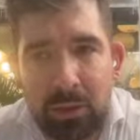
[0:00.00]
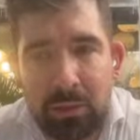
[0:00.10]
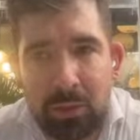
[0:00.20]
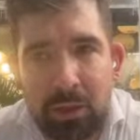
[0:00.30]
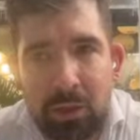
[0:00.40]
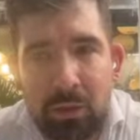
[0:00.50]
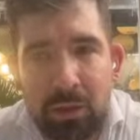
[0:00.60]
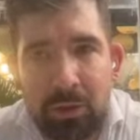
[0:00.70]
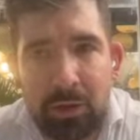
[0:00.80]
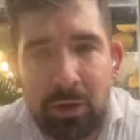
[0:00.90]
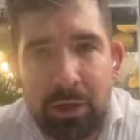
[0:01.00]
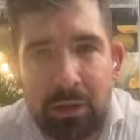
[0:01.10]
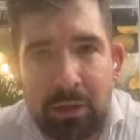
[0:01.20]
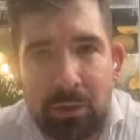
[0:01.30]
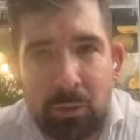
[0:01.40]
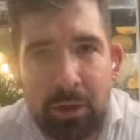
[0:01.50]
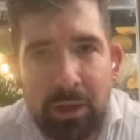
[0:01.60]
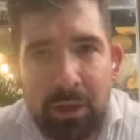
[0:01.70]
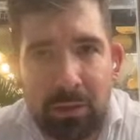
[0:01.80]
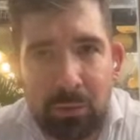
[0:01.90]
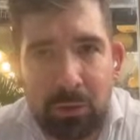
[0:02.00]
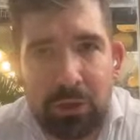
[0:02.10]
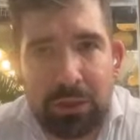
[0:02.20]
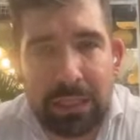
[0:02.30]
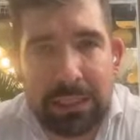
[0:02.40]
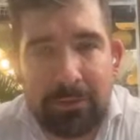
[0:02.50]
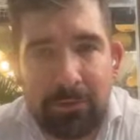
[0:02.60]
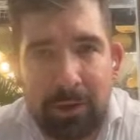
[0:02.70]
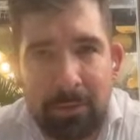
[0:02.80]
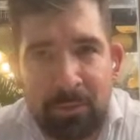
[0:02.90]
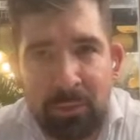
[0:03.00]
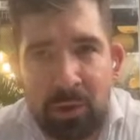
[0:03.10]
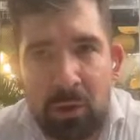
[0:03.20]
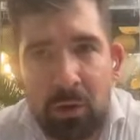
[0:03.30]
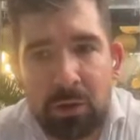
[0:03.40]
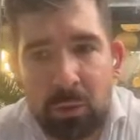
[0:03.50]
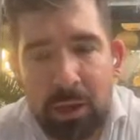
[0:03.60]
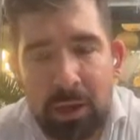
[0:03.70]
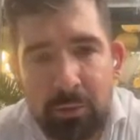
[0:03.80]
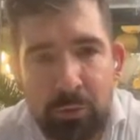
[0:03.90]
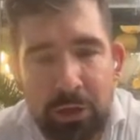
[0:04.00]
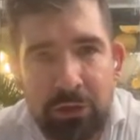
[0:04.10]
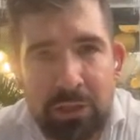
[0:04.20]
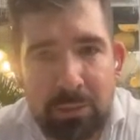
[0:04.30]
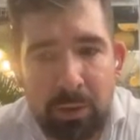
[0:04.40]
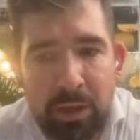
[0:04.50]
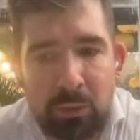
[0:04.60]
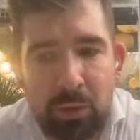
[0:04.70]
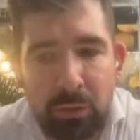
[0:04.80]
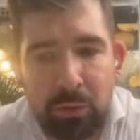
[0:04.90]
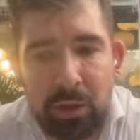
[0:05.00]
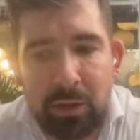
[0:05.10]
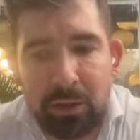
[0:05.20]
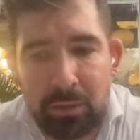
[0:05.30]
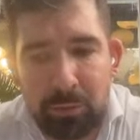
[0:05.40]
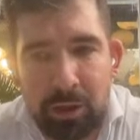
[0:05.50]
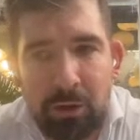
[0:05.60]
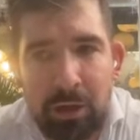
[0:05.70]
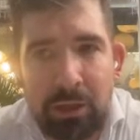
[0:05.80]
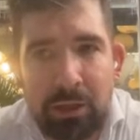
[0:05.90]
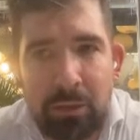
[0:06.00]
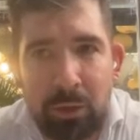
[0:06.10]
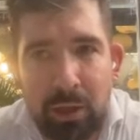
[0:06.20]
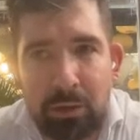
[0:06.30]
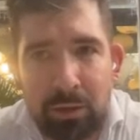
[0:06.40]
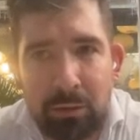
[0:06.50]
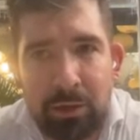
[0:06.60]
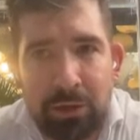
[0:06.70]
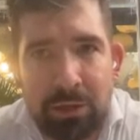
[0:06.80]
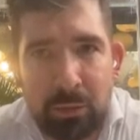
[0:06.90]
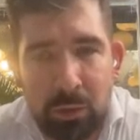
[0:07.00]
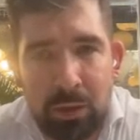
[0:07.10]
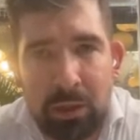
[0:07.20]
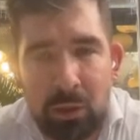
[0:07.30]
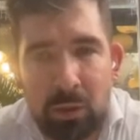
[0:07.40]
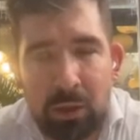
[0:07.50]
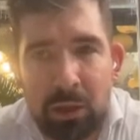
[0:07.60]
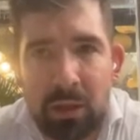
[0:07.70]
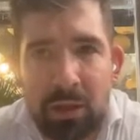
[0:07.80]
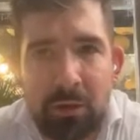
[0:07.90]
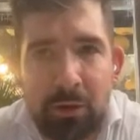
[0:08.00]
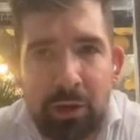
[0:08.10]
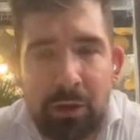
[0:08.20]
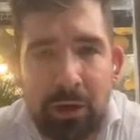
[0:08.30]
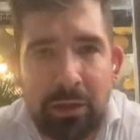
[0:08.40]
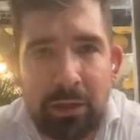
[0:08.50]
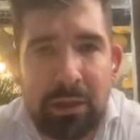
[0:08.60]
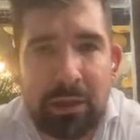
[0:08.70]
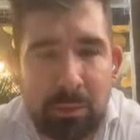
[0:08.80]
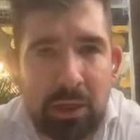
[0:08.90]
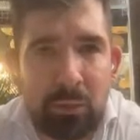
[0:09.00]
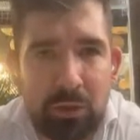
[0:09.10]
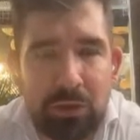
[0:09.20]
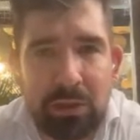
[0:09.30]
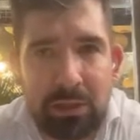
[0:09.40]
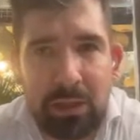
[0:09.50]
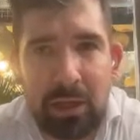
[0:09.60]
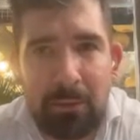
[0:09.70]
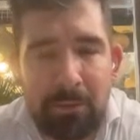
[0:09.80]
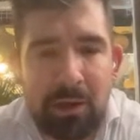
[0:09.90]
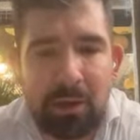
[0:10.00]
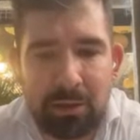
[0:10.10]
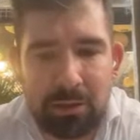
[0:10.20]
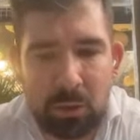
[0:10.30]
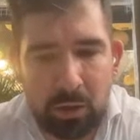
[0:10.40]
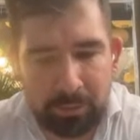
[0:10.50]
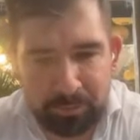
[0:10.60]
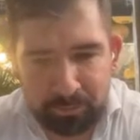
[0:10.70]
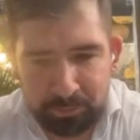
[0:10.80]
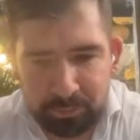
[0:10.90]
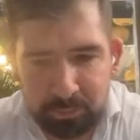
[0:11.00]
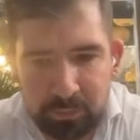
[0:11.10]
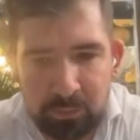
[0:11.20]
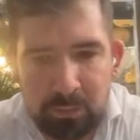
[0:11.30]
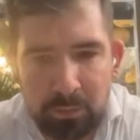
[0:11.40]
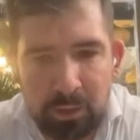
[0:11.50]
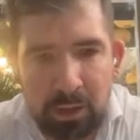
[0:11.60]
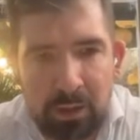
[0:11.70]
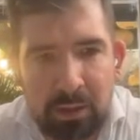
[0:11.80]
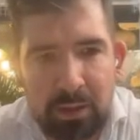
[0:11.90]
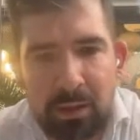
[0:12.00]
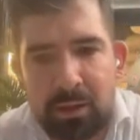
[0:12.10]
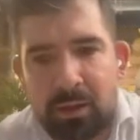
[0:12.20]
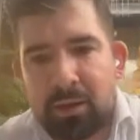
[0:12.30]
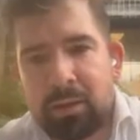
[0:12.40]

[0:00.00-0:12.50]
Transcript: with the local regulator in Romania, which is ASF. Also, we have a branch in Spain where we are registered with the local regulator in Spain, which is CNMP, and so on.